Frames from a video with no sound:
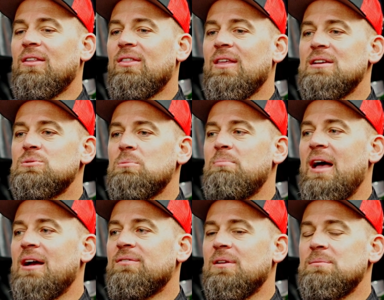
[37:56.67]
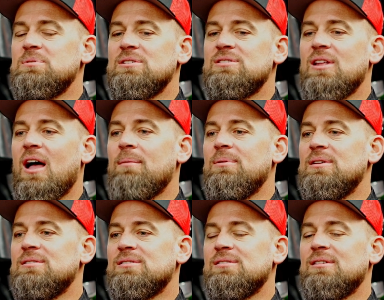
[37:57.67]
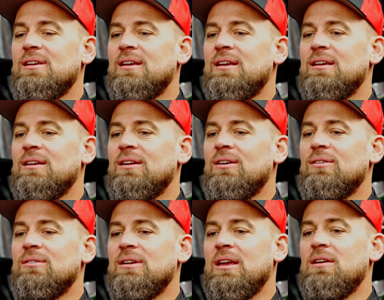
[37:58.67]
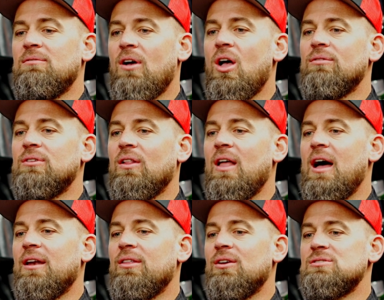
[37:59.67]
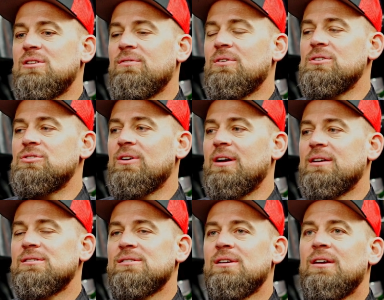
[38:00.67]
things with backflips and stoppies, and he evolved a lot of those different tricks.